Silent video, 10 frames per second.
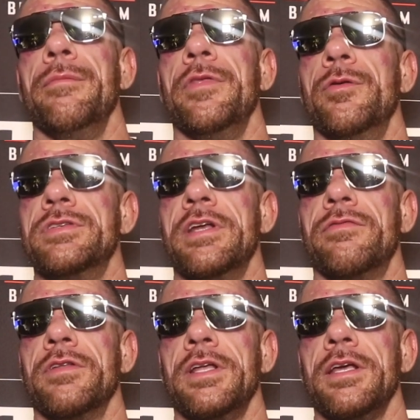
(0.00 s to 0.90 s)
There was
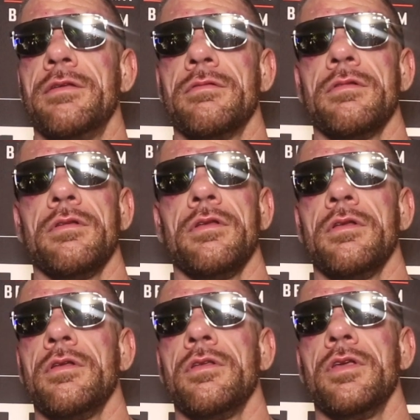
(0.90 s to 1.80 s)
definitely,
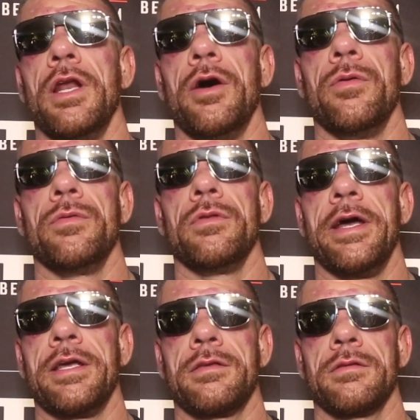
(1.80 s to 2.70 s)
you know,
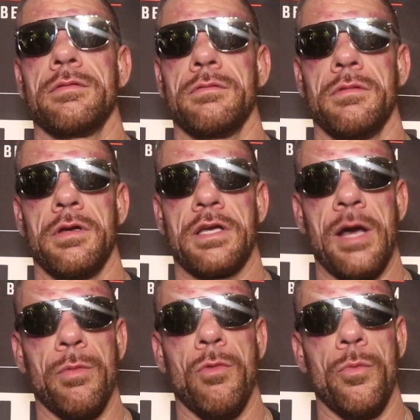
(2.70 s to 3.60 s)
like a
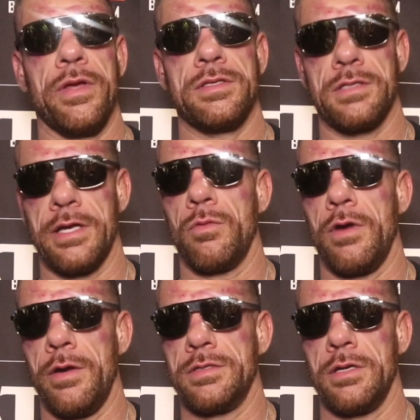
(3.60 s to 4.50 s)
couple moments like
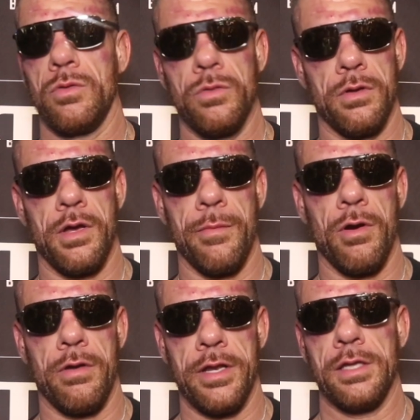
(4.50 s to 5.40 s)
where I was like, "Ooh, I'm
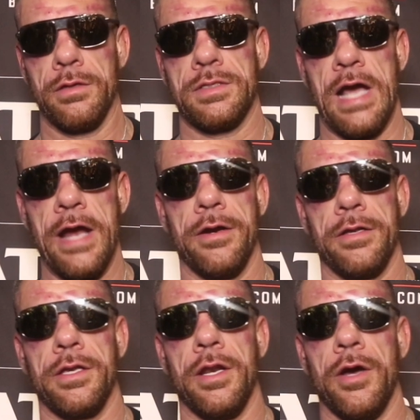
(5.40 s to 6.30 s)
already a little tired,"
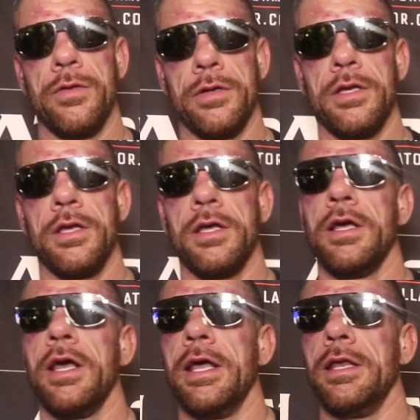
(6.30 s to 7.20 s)
you know,
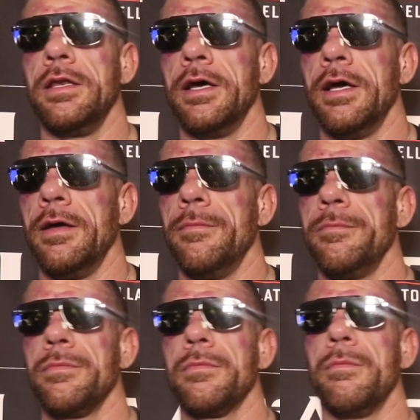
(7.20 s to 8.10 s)
and
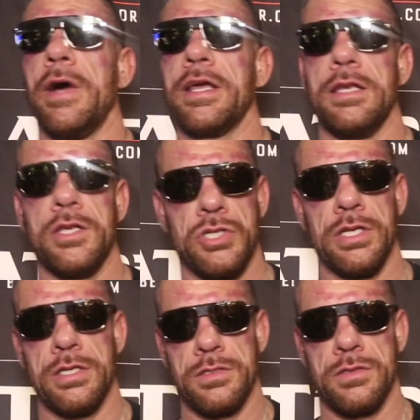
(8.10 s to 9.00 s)
my
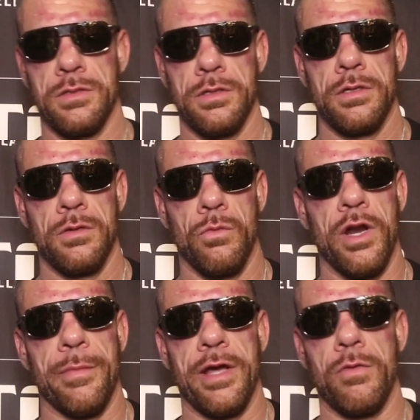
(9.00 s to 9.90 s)
conditioning is
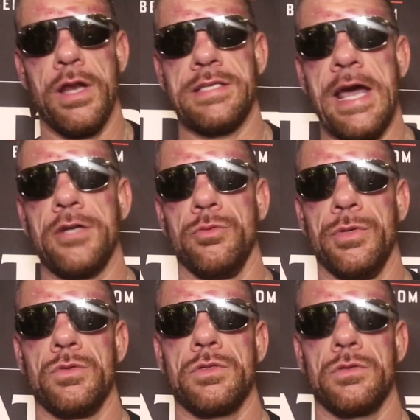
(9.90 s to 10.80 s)
one of my greatest
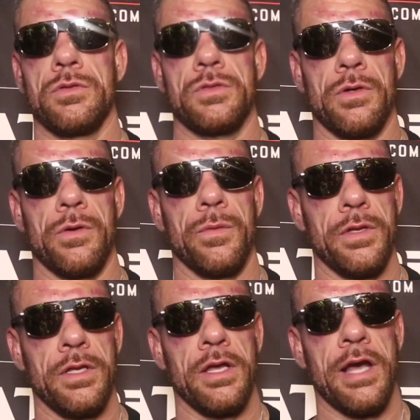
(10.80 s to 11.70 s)
attributes. So
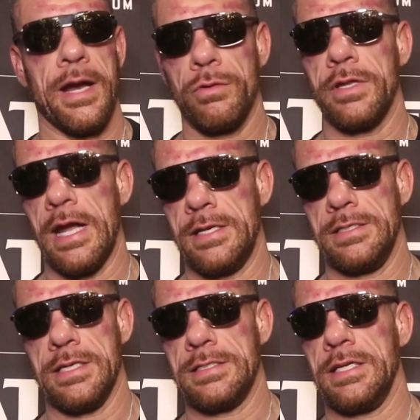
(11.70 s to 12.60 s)
I really had to
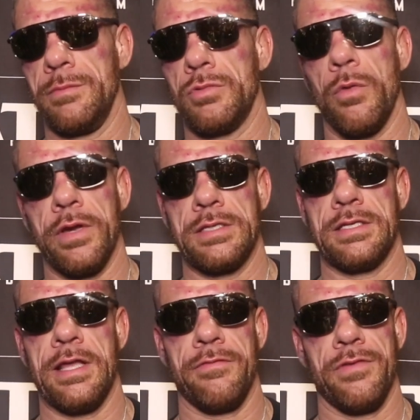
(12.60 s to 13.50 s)
dig deep going
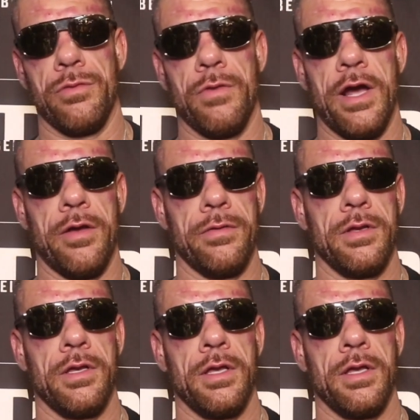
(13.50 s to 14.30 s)
into that fifth round.